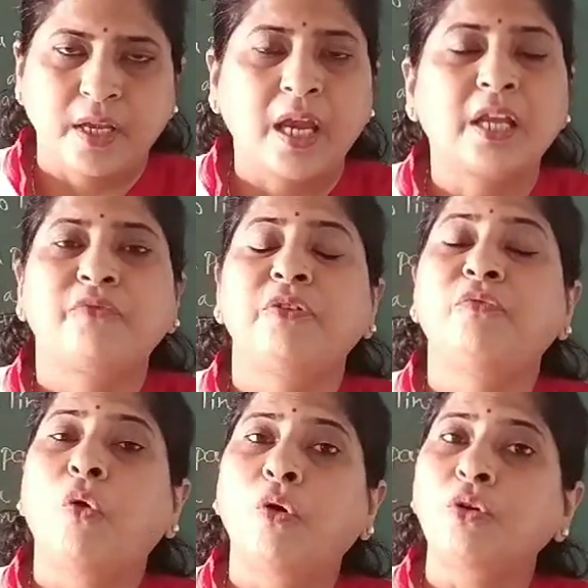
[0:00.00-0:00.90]
and if we
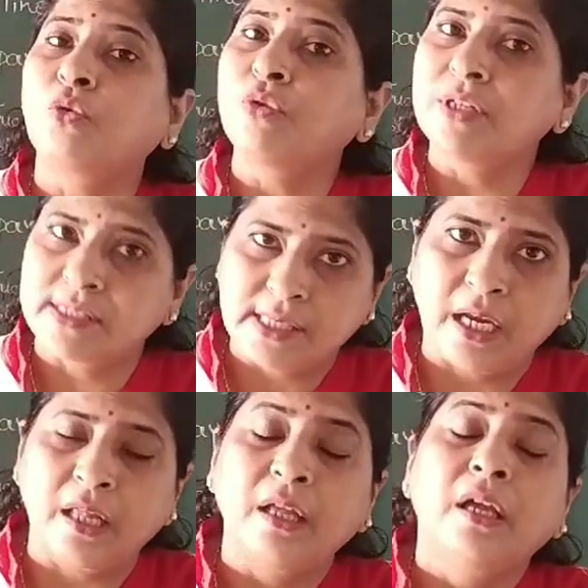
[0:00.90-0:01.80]
want to
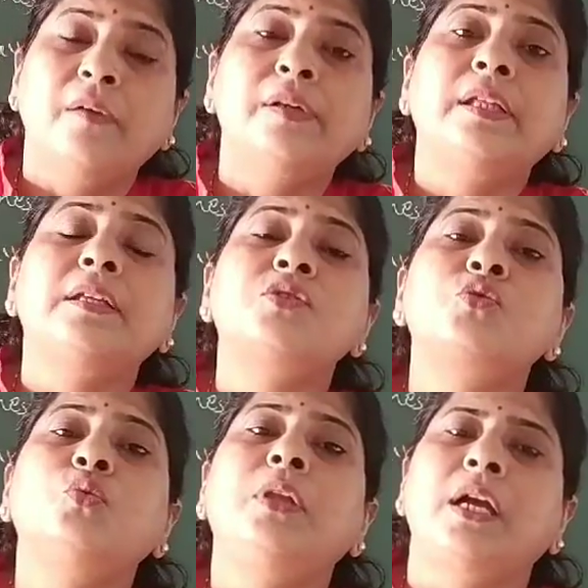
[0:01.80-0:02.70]
decide whether these
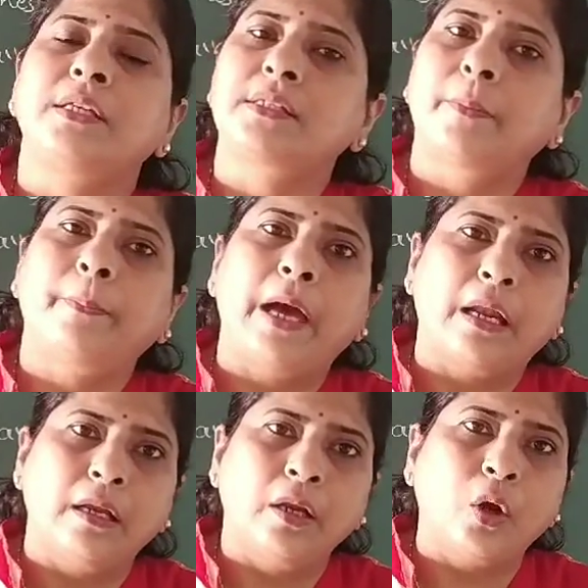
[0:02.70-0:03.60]
two lines are
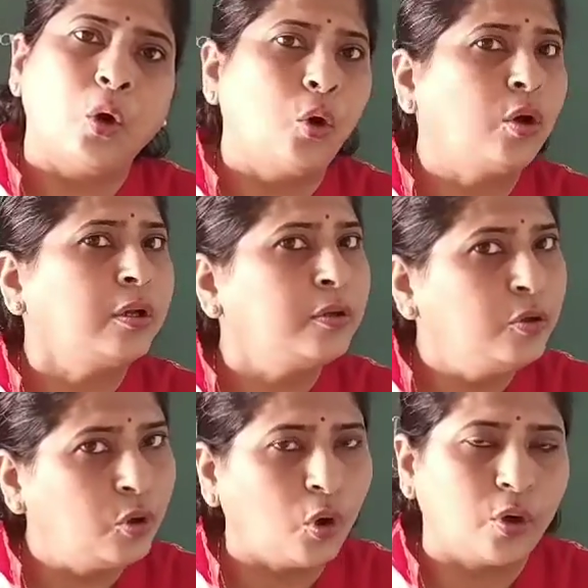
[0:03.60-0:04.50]
parallel or
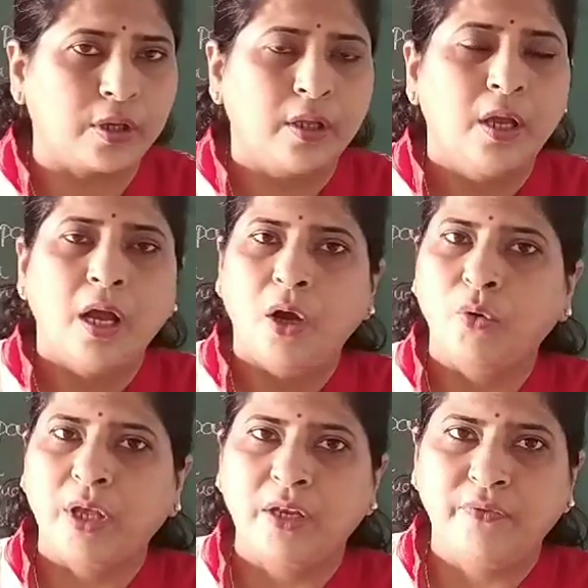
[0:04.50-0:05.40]
not, how
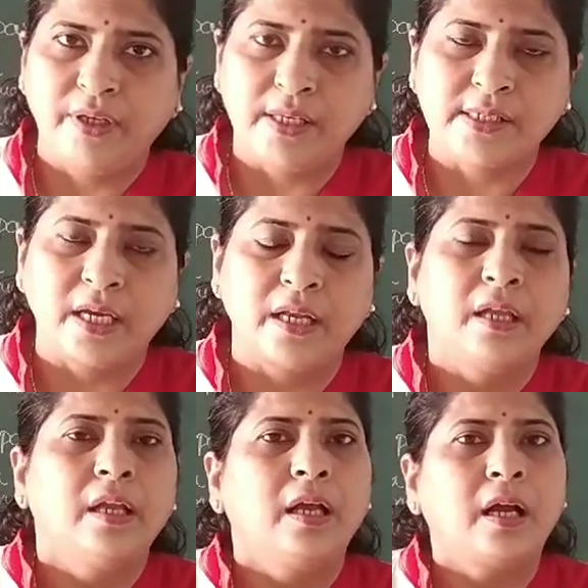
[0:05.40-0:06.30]
can we decide?
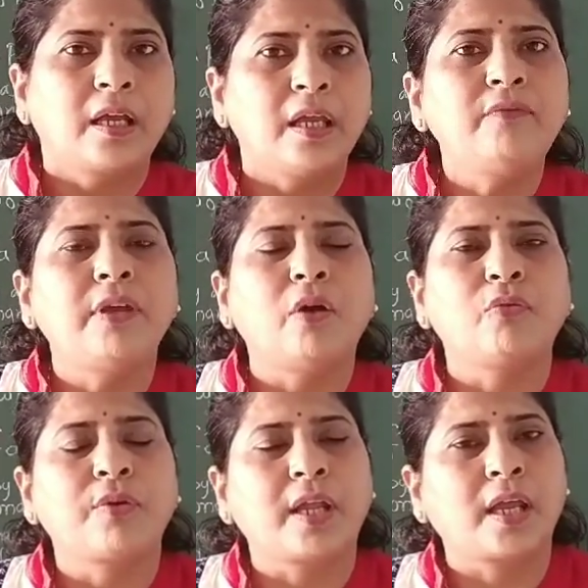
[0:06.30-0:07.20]
Again, we have
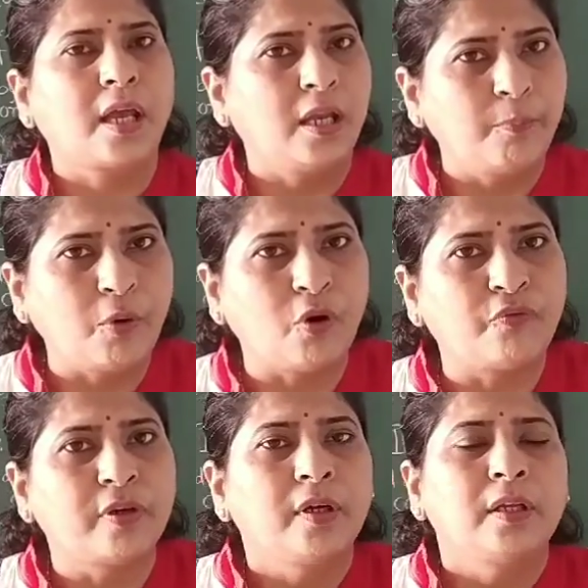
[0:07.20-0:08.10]
to take help of
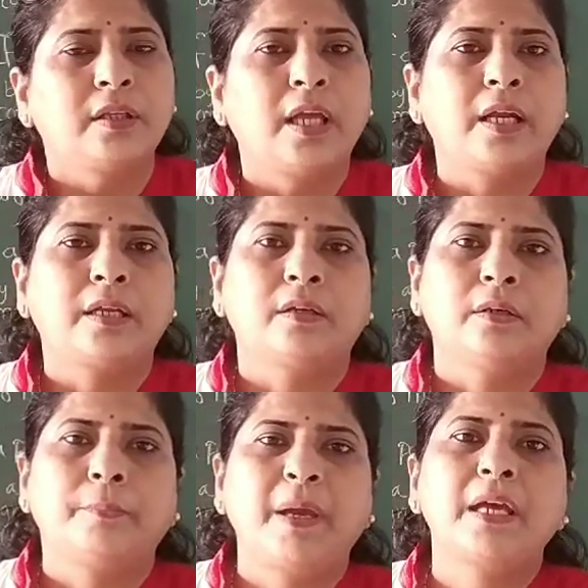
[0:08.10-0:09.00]
that
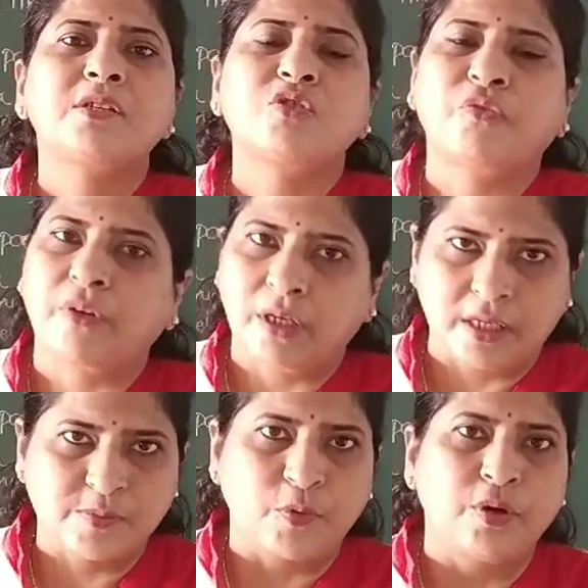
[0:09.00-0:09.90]
pairs of
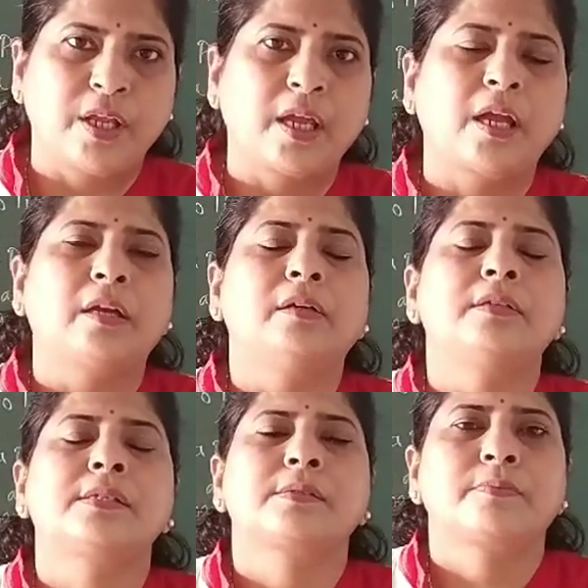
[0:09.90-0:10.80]
corresponding
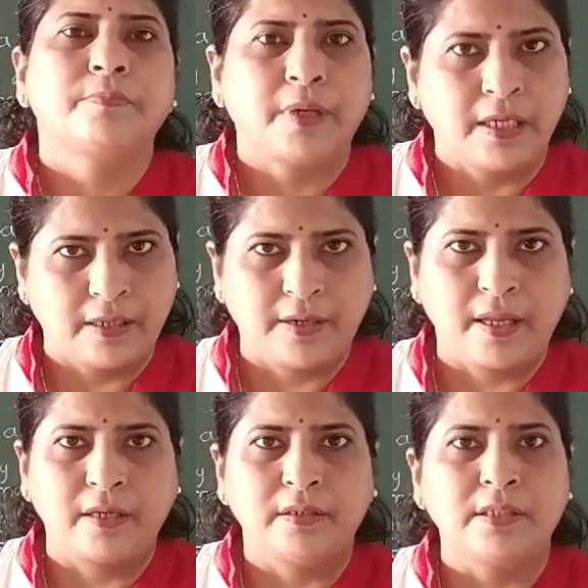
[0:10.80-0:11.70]
angles, alternate
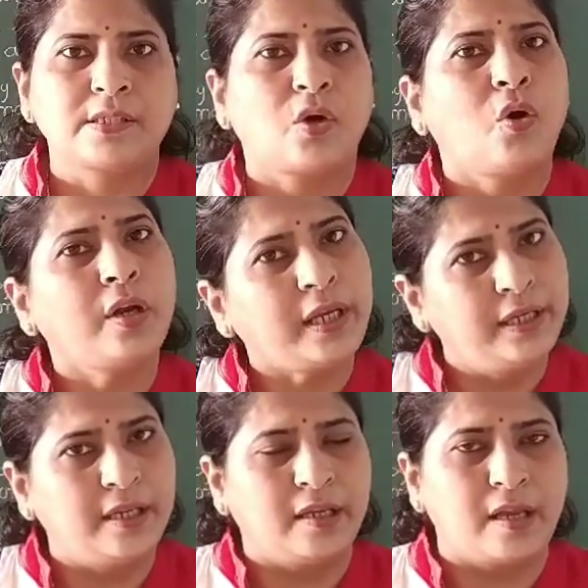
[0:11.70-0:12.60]
angles, or
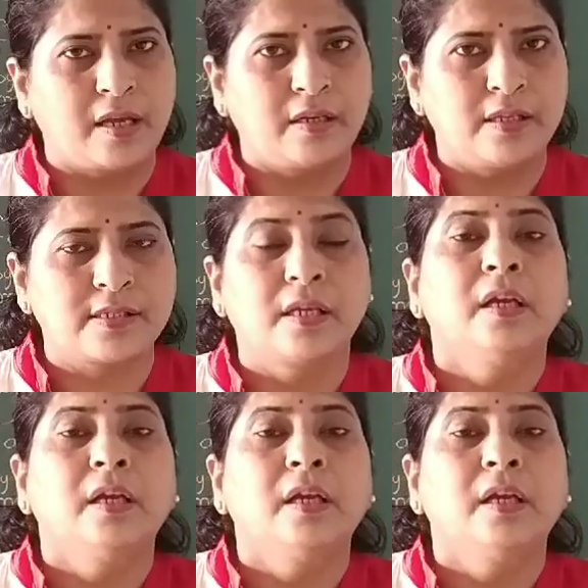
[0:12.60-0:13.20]
interior angles.